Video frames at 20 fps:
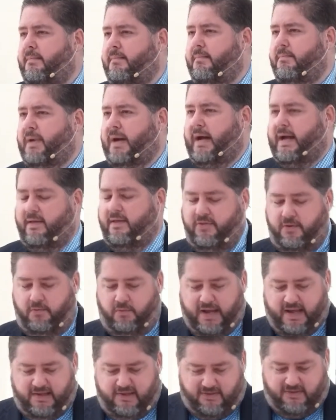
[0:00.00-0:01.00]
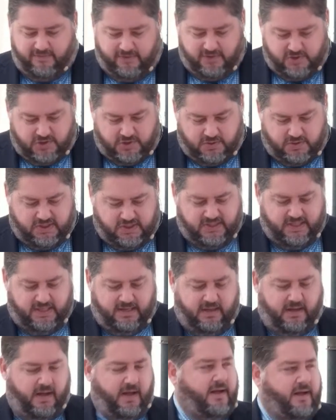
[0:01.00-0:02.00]
by the rest of the Jewish
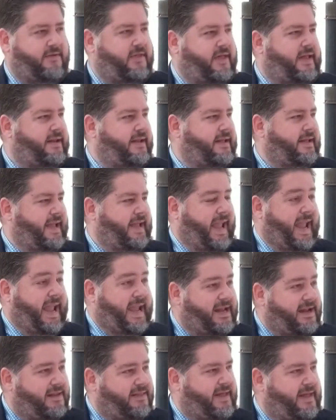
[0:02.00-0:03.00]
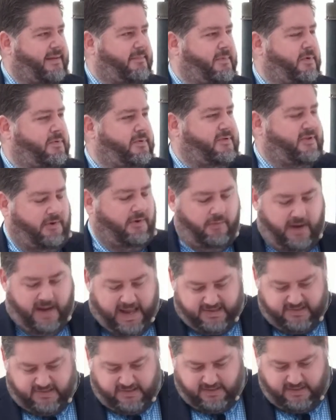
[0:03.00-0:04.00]
synagogue that hated them and was
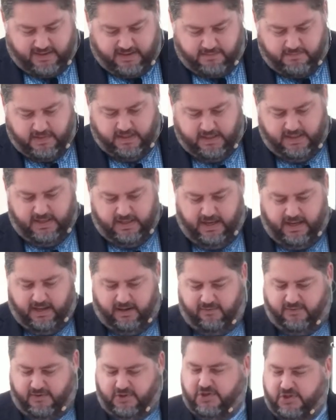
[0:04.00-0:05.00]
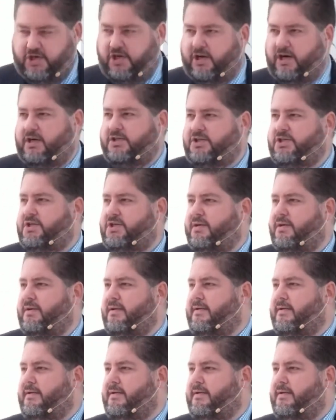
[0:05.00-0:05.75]
harassing them out of the church.